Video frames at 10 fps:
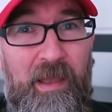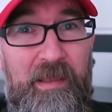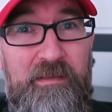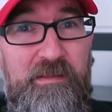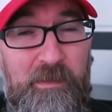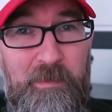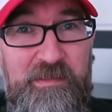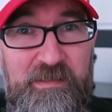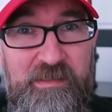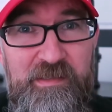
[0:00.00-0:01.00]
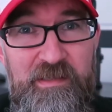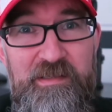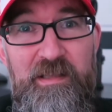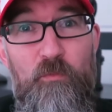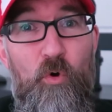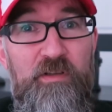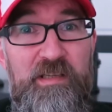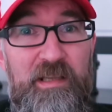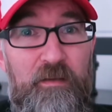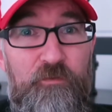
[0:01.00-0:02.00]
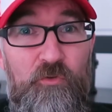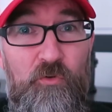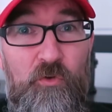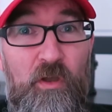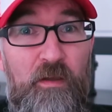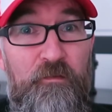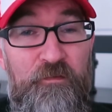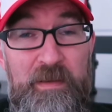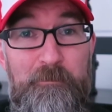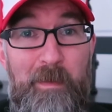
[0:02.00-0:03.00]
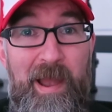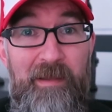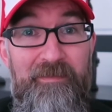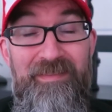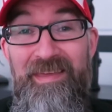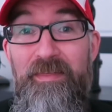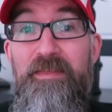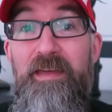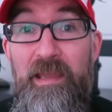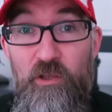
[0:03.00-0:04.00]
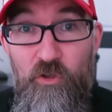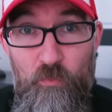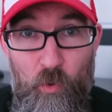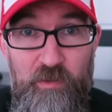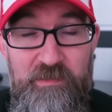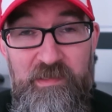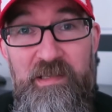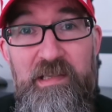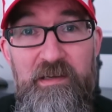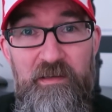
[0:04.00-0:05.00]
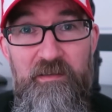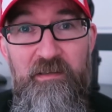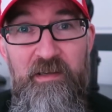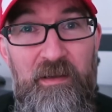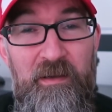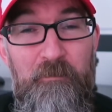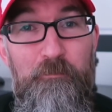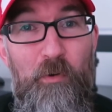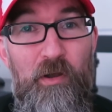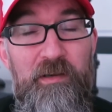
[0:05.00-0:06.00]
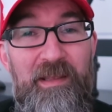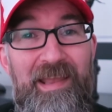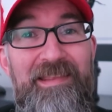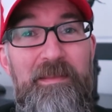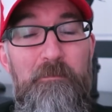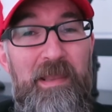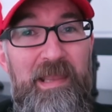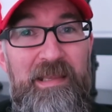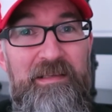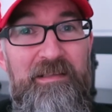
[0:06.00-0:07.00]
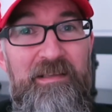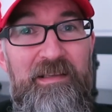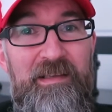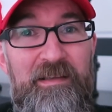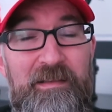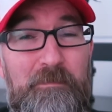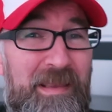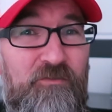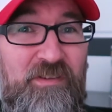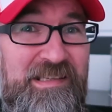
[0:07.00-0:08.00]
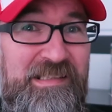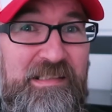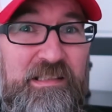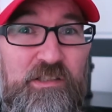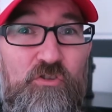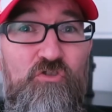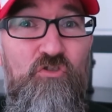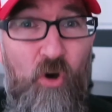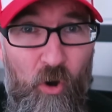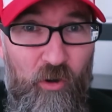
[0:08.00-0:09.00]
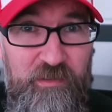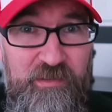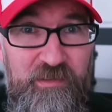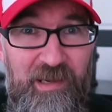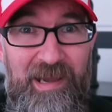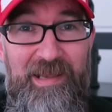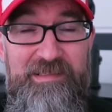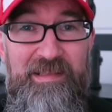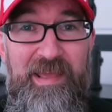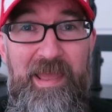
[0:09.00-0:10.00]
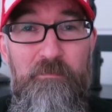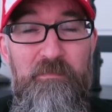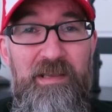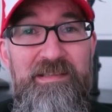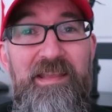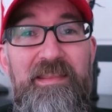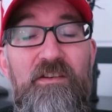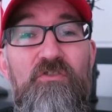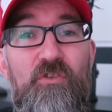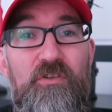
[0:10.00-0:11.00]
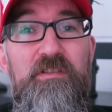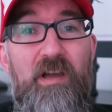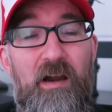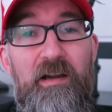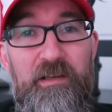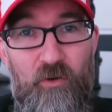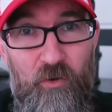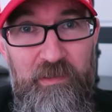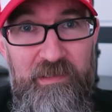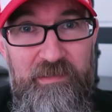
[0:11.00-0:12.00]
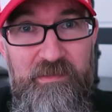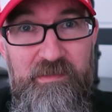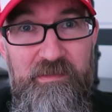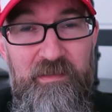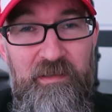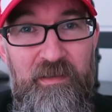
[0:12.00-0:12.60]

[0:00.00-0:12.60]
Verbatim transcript: In some instances, they'll want to give you feedback that they think you want to hear. But in the main reason to not ask them is that they're not your target audience.